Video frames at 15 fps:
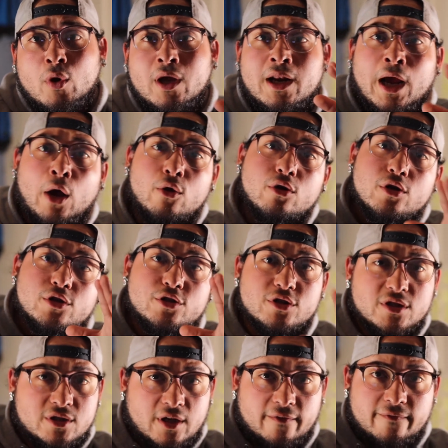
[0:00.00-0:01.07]
and how good your
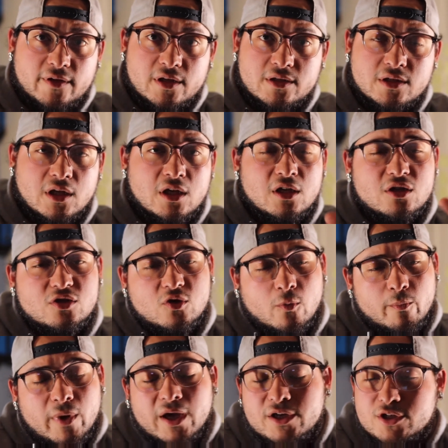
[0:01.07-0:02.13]
stuff is. So
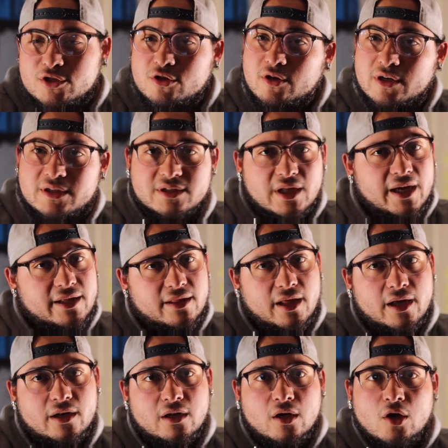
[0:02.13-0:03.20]
make sure it's like
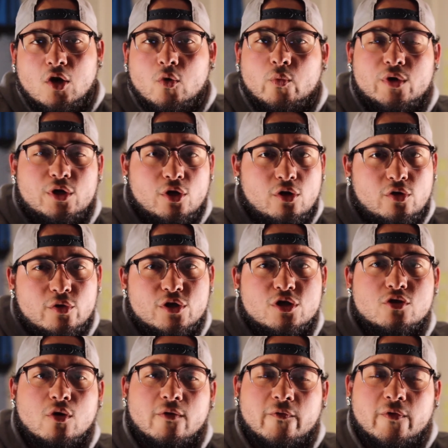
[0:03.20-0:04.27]
that. When you do a
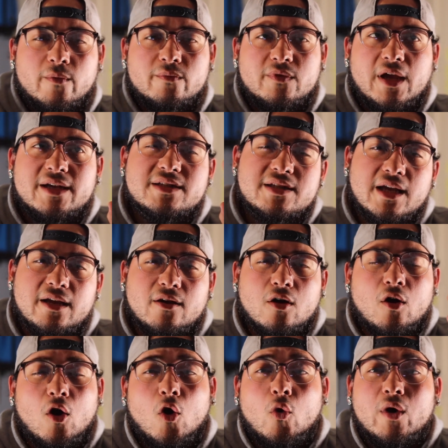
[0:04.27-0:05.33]
short film, they say,
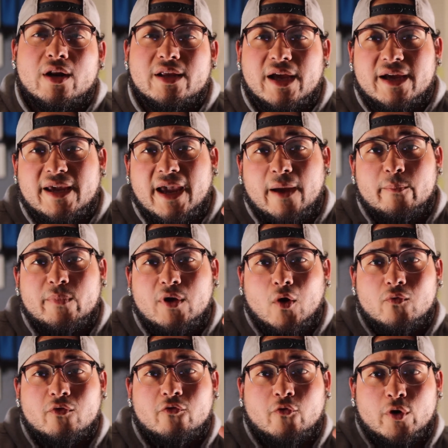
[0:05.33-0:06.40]
oh, it can't be
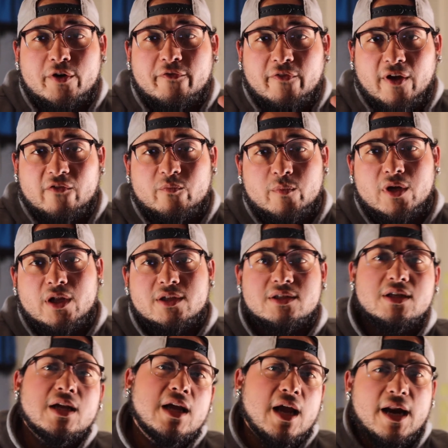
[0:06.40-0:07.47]
over 45
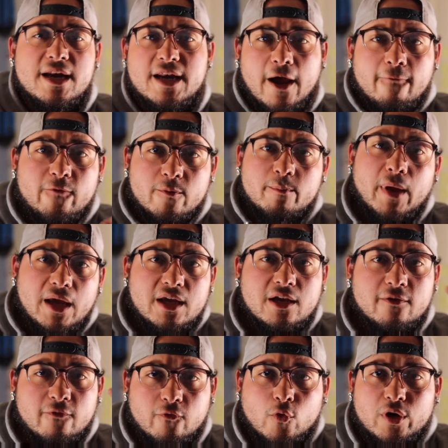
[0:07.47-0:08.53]
minutes. Never make
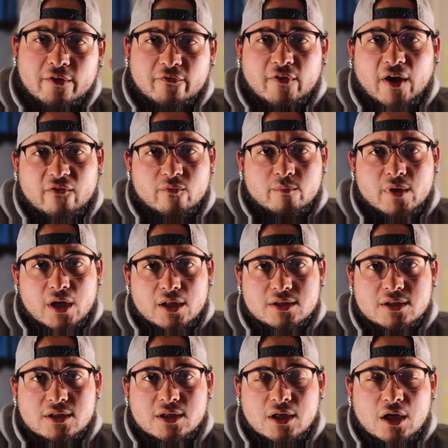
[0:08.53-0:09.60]
it 45
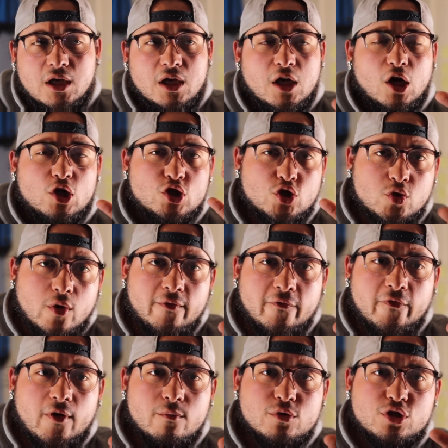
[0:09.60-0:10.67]
minutes. A short
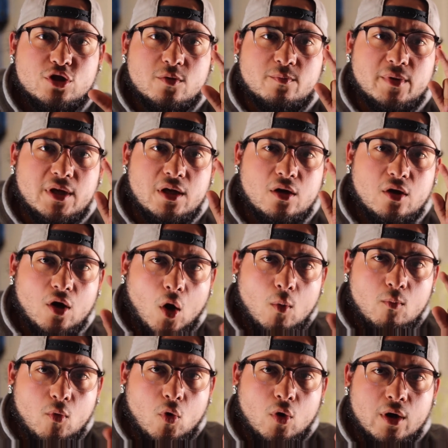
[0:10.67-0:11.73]
film should be no
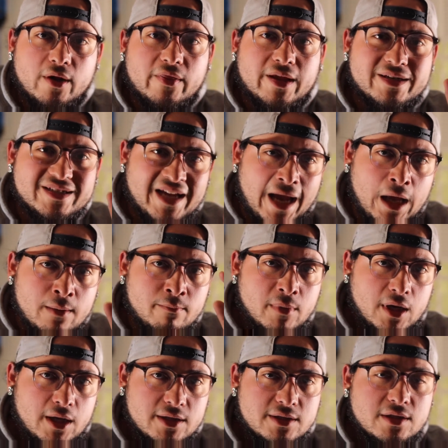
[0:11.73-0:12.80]
more than 10
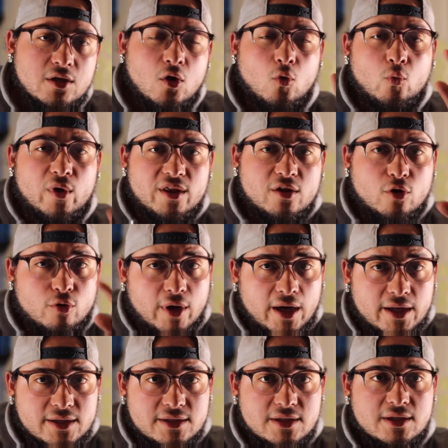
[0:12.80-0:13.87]
minutes with
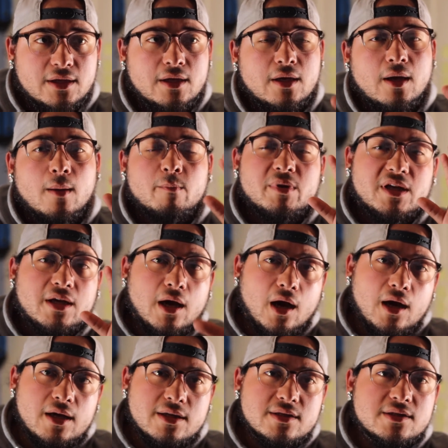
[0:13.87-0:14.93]
credits,
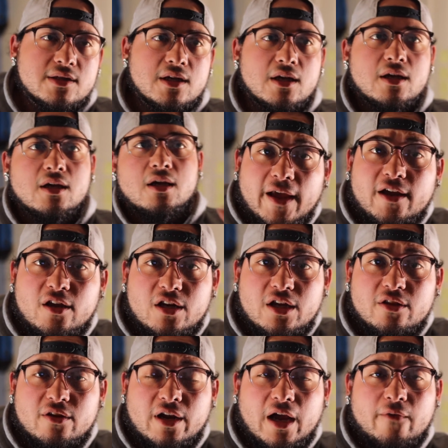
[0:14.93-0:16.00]
because they could
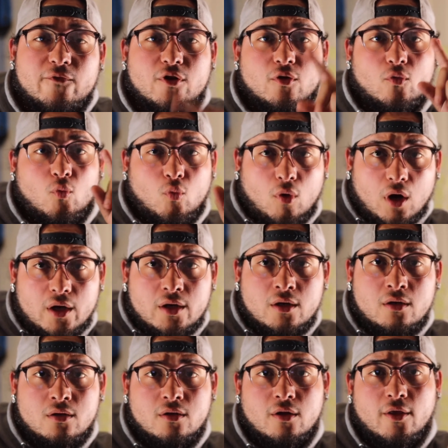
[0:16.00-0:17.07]
either have your one
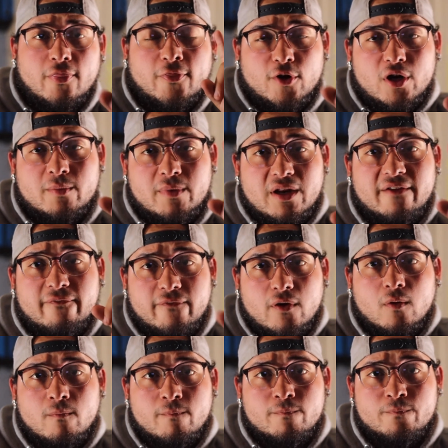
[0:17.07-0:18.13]
30-minute
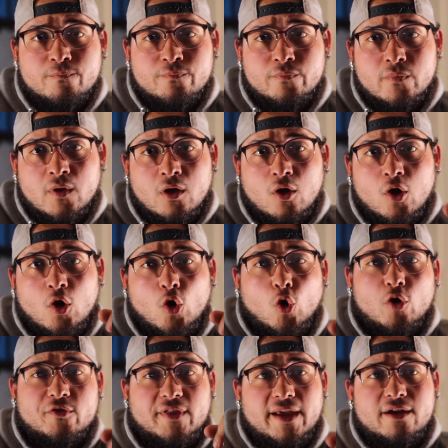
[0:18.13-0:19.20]
film,
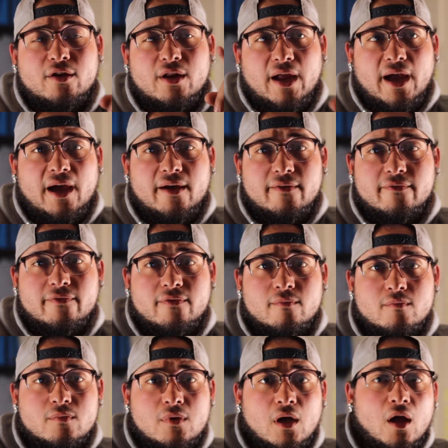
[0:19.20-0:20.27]
or they could have
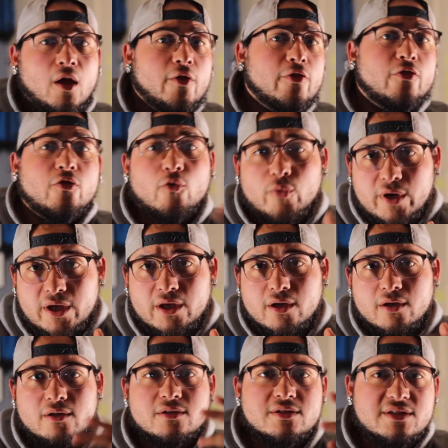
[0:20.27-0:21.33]
3
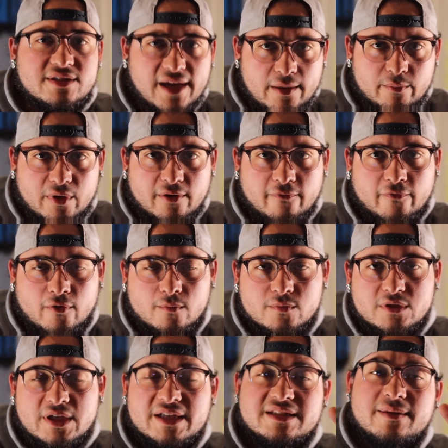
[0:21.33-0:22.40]
10-minute
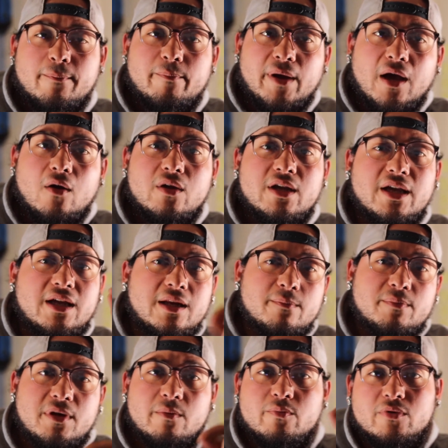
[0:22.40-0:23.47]
films. It's about getting
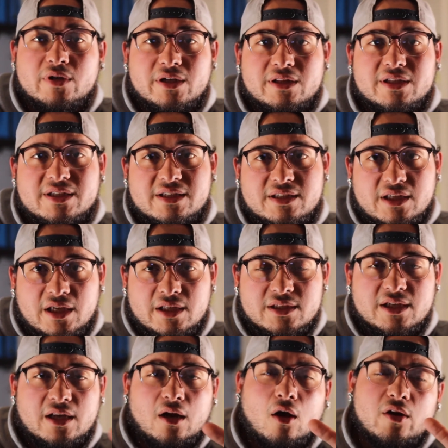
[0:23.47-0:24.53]
people in the
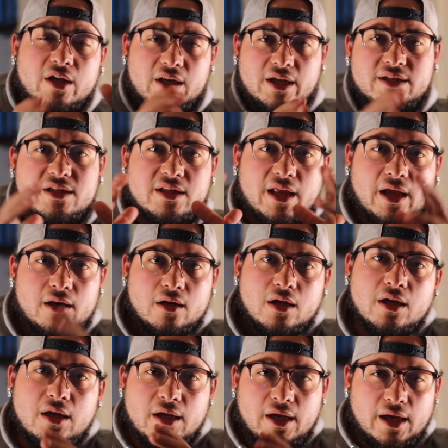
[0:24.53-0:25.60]
seats, and I'll get into that
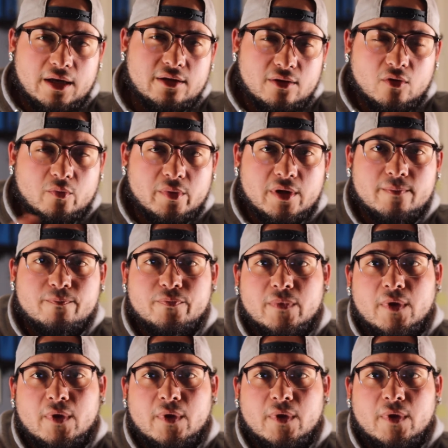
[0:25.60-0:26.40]
in a little bit.